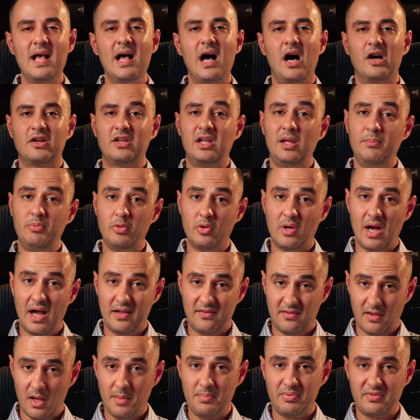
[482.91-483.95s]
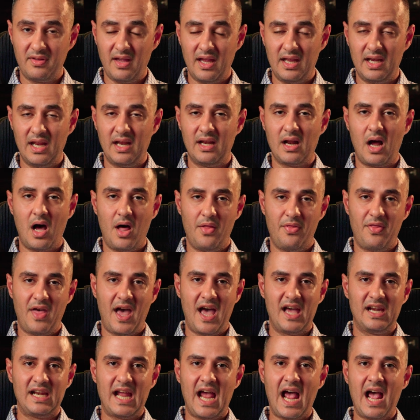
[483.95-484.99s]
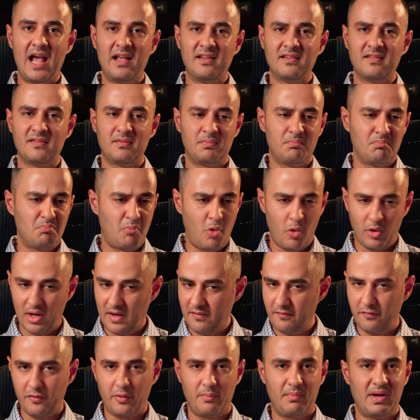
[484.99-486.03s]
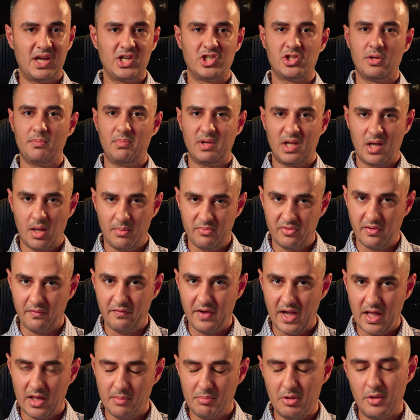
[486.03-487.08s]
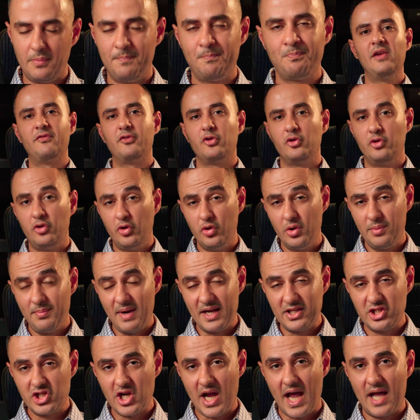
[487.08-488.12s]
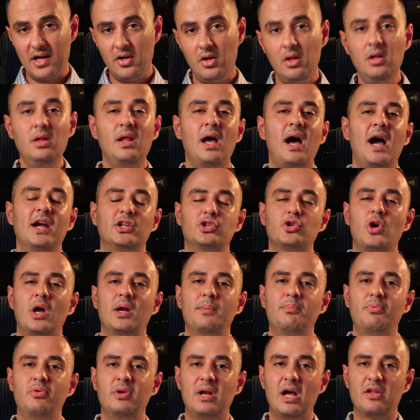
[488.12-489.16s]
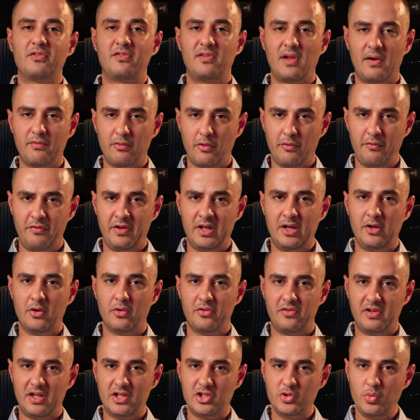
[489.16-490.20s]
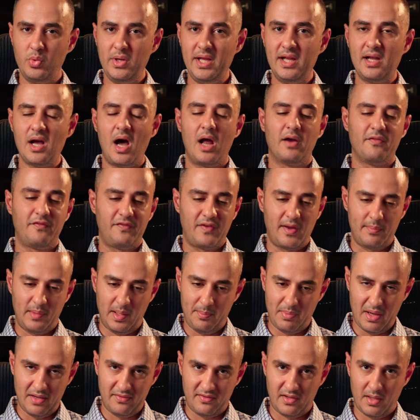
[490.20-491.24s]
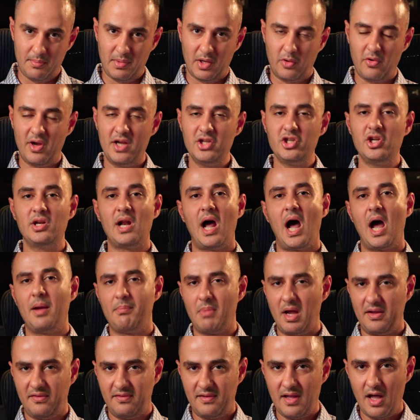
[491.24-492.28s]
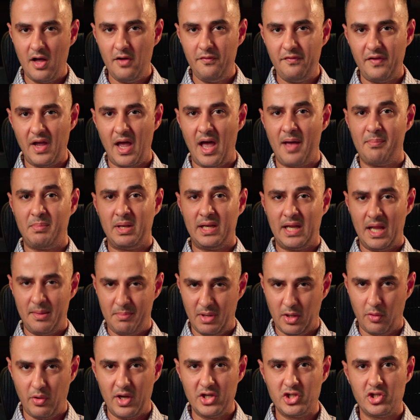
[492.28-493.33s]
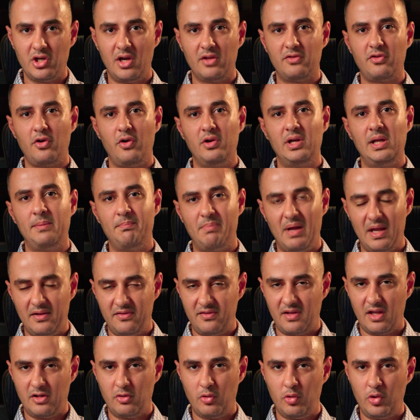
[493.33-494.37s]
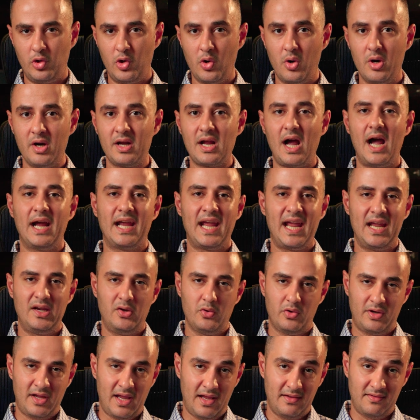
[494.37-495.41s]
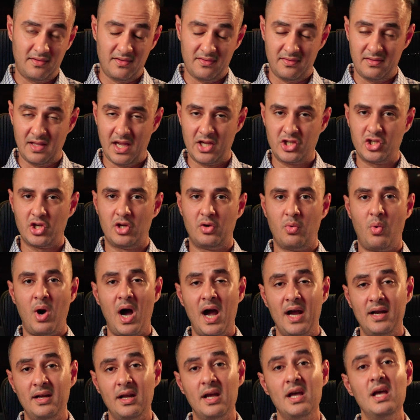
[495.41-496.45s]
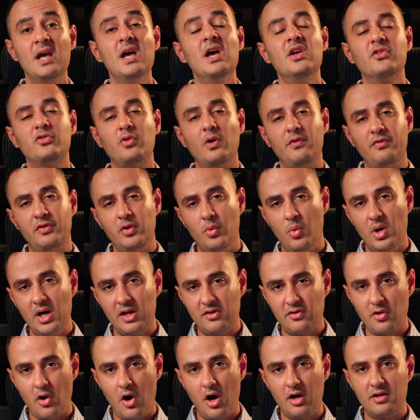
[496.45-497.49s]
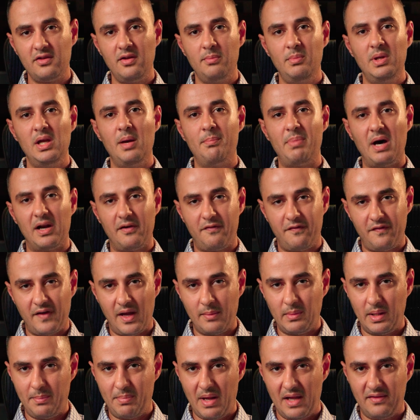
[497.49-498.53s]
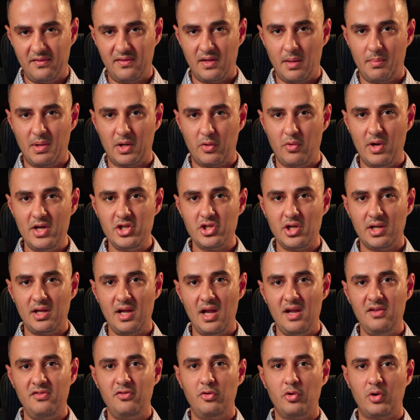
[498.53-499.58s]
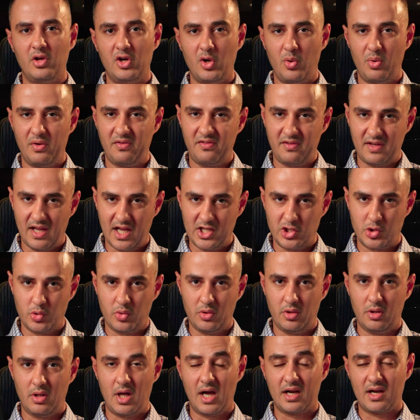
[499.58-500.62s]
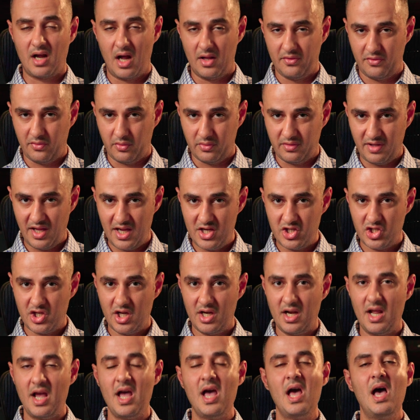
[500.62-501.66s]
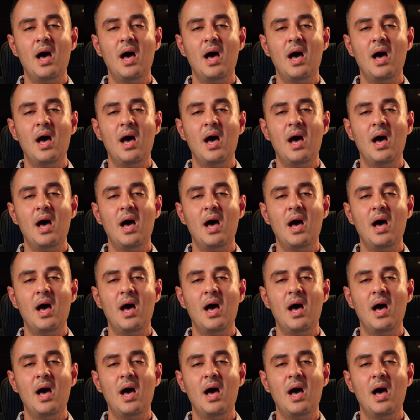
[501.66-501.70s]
I'll keep you guys updated on that as more information becomes available. If you're new to my channel, I try to put out several videos each week on family-based immigration. I myself am an immigration attorney based in New York. I handle cases nationwide. So if you want to talk to me about a family-based immigration case, you could always schedule a consultation.